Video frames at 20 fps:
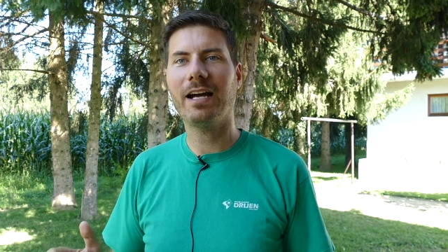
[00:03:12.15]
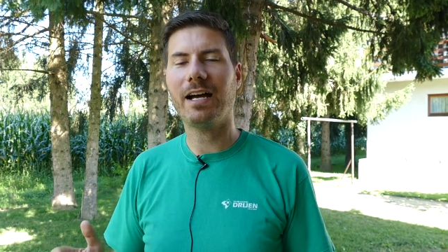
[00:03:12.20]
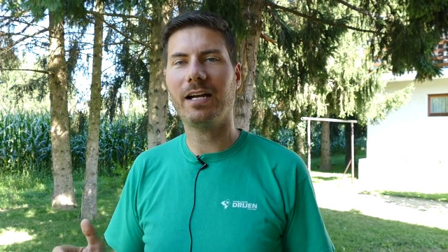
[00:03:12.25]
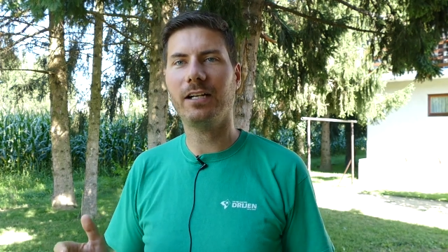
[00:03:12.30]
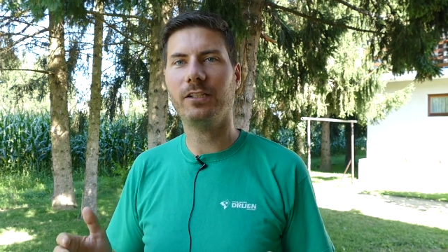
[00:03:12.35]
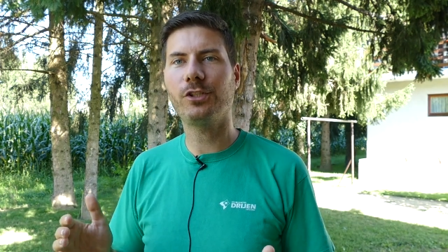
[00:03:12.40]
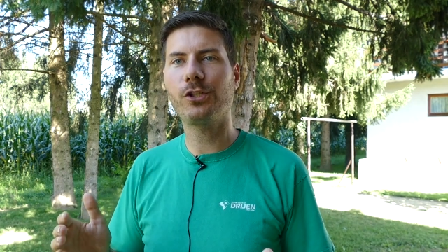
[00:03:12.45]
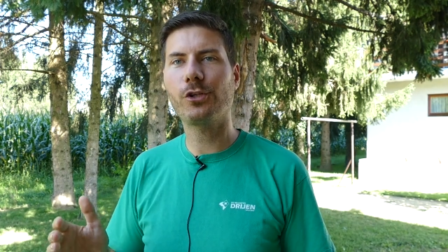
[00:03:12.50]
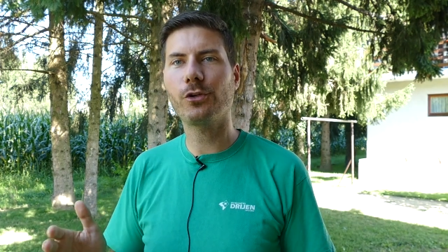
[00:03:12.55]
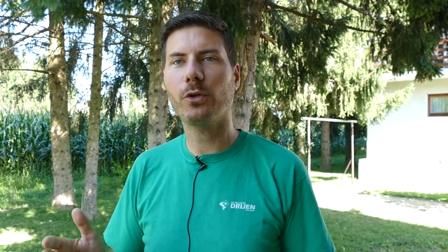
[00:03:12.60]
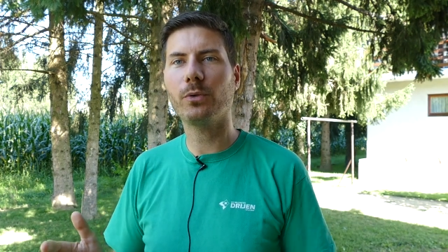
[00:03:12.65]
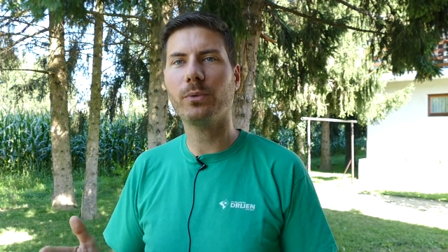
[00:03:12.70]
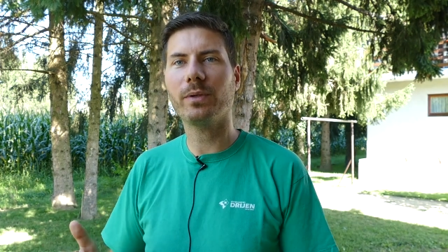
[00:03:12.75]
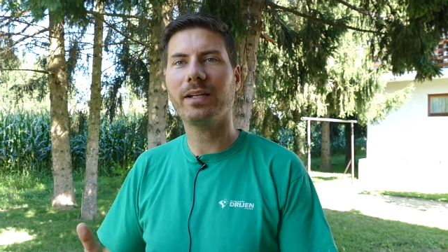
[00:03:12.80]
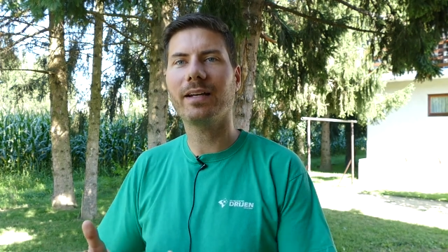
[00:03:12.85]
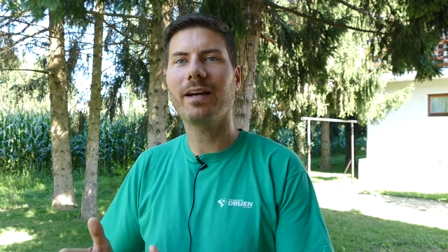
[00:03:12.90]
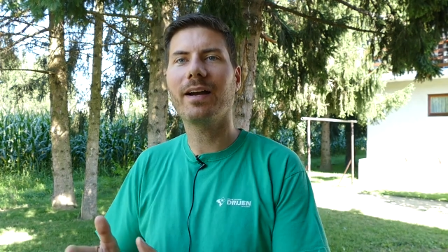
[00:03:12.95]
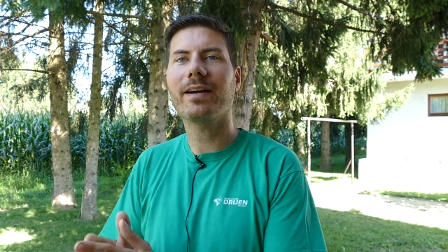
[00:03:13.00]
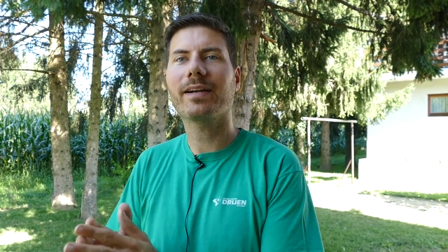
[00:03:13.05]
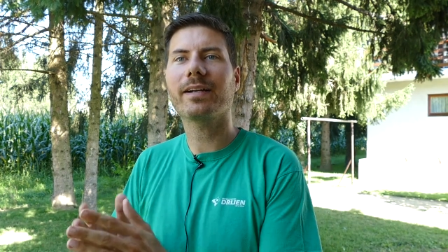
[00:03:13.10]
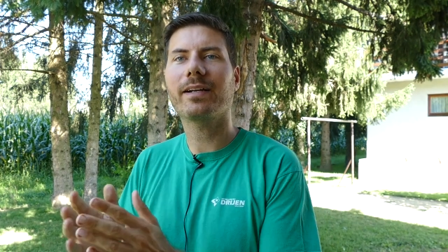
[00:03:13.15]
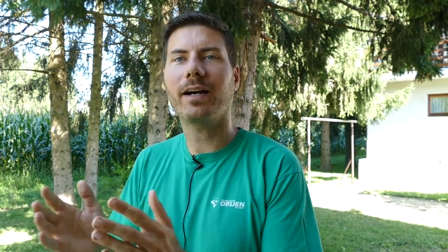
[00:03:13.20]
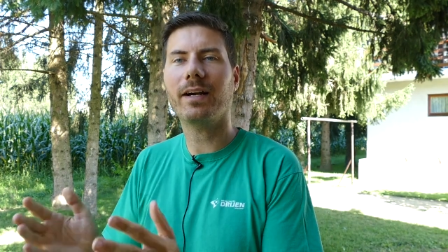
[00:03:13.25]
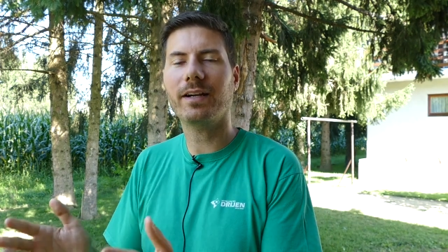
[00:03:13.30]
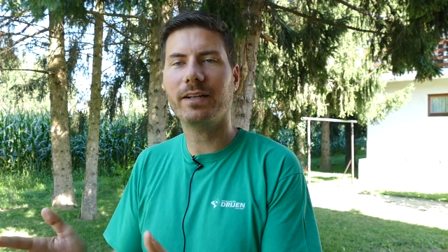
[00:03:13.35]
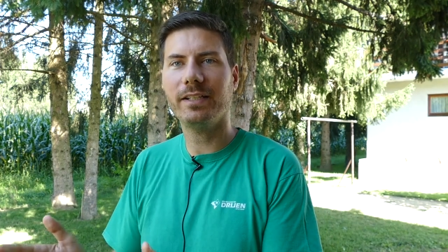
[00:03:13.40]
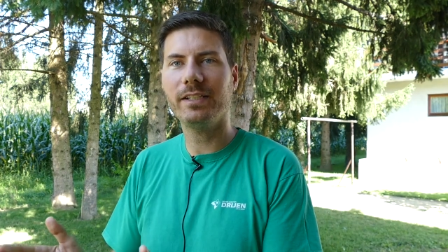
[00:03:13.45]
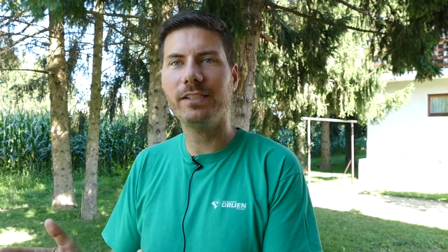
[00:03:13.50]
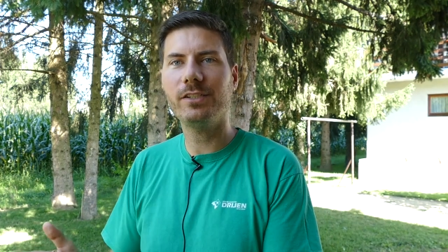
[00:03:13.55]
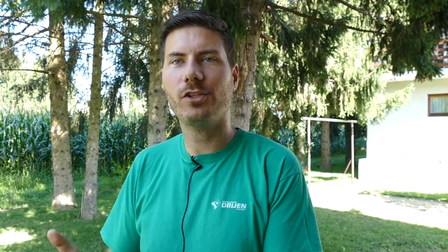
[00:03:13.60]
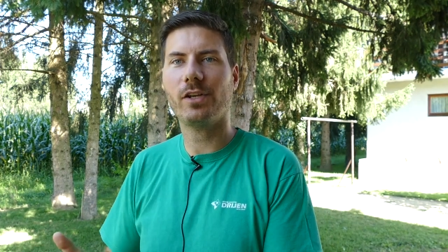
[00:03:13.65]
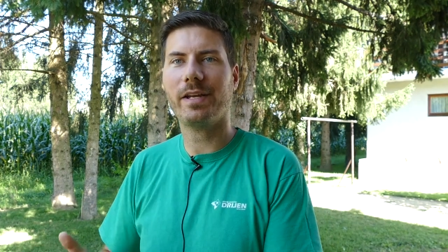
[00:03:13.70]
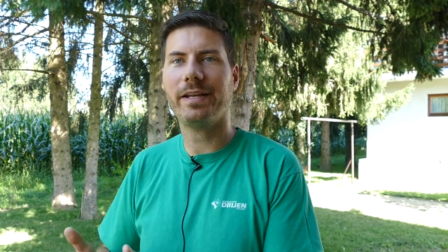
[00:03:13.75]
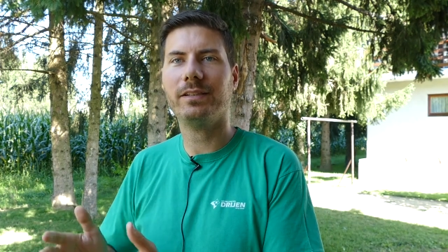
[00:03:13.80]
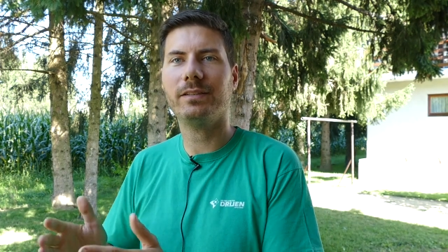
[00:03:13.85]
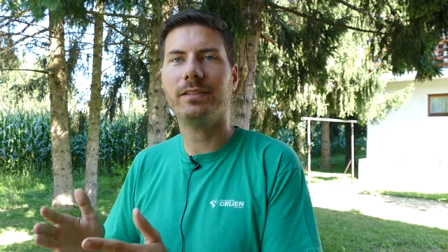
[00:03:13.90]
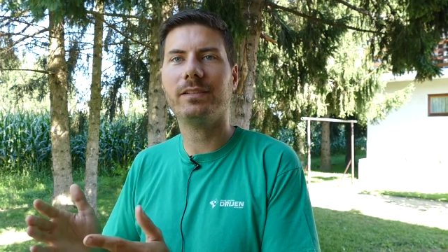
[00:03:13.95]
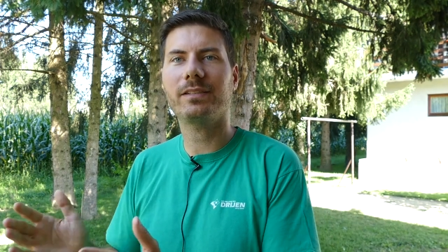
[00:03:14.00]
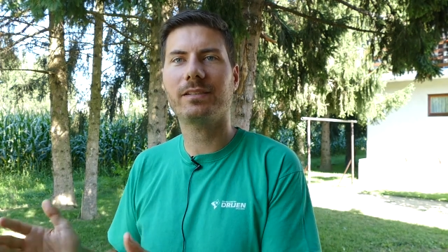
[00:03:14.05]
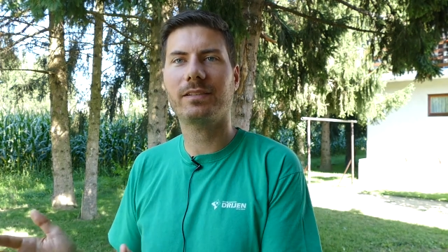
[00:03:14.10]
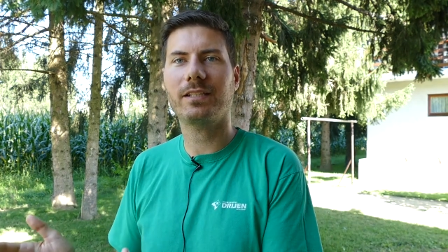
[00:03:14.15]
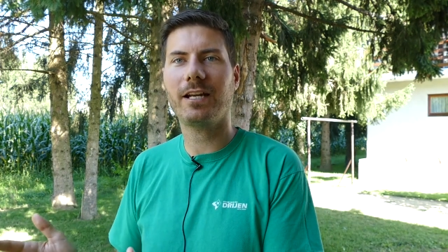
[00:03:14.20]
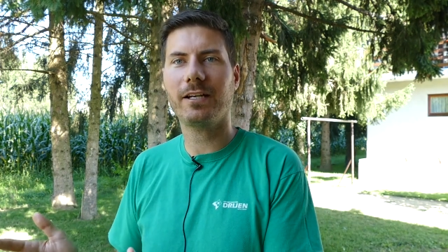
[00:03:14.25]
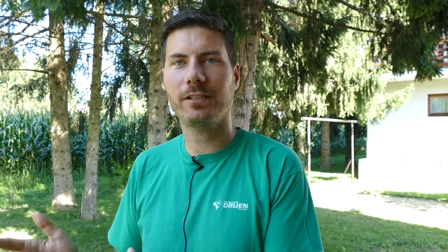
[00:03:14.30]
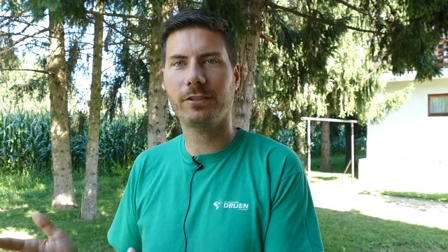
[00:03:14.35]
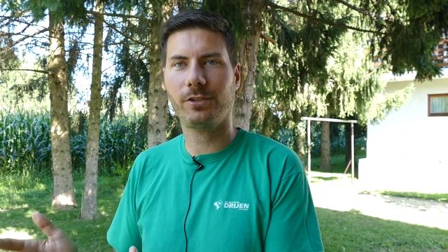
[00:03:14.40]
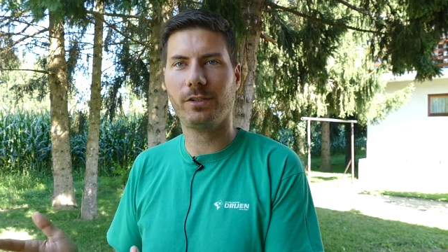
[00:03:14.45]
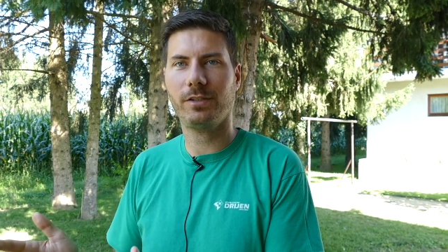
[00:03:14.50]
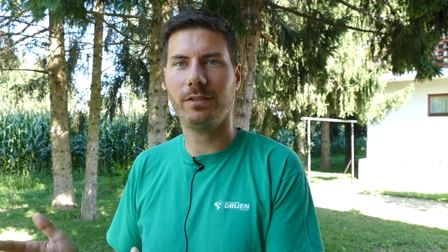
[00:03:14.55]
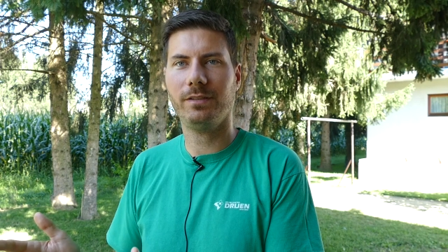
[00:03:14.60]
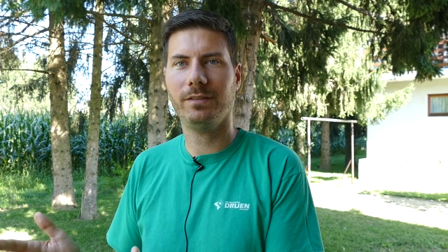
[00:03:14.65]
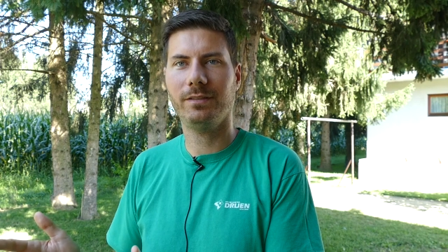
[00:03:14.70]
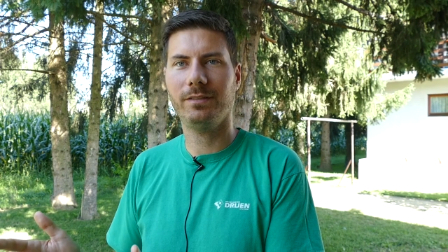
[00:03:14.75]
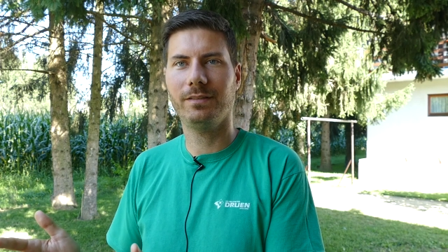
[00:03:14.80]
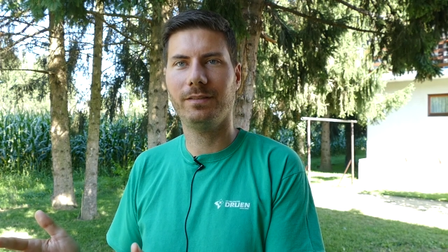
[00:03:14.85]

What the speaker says: are showing carnage and destruction